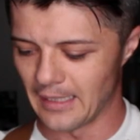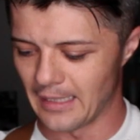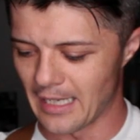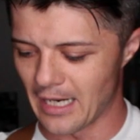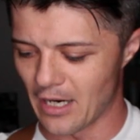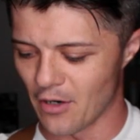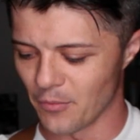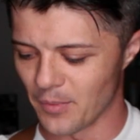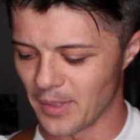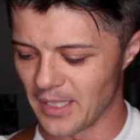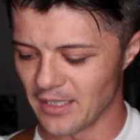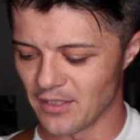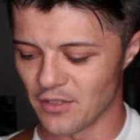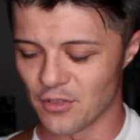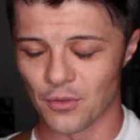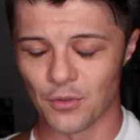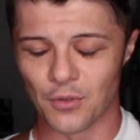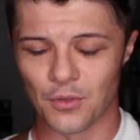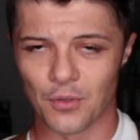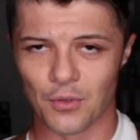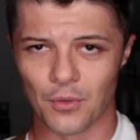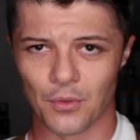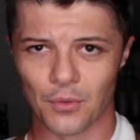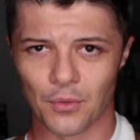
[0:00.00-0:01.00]
allow me to
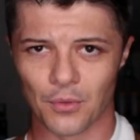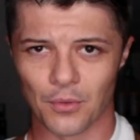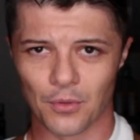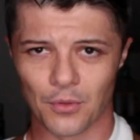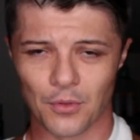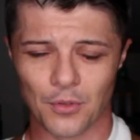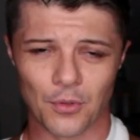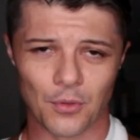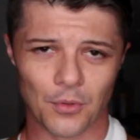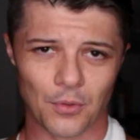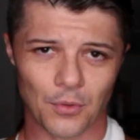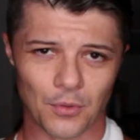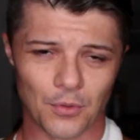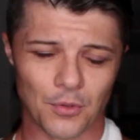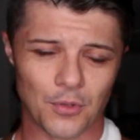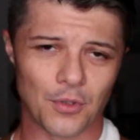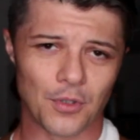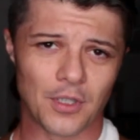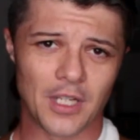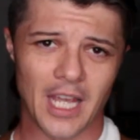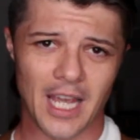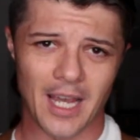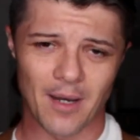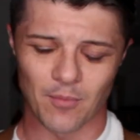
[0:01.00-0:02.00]
do to
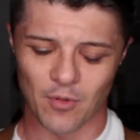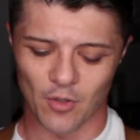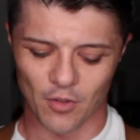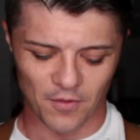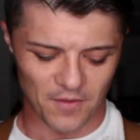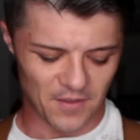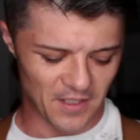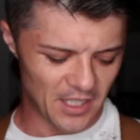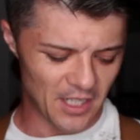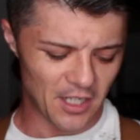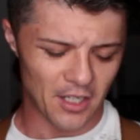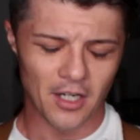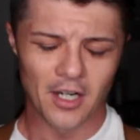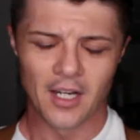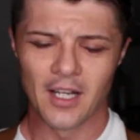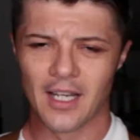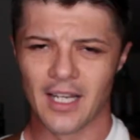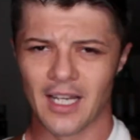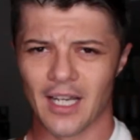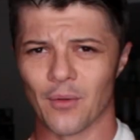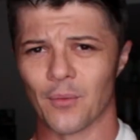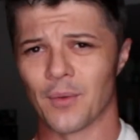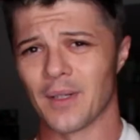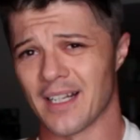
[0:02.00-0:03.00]
to camp over there
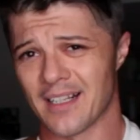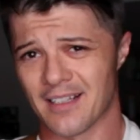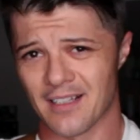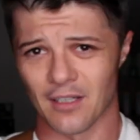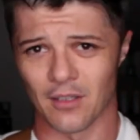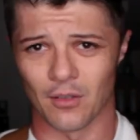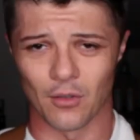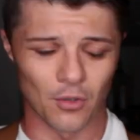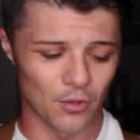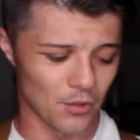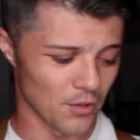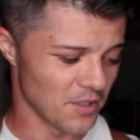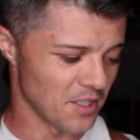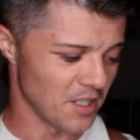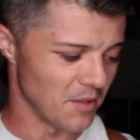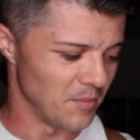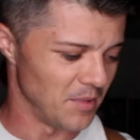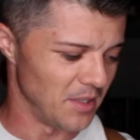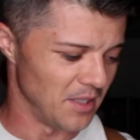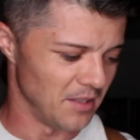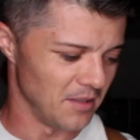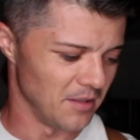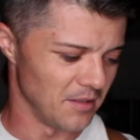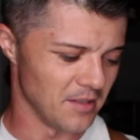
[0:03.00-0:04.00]
and when i say locals i
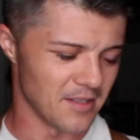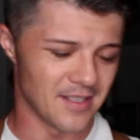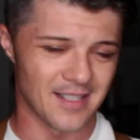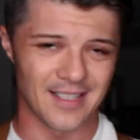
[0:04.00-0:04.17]
mean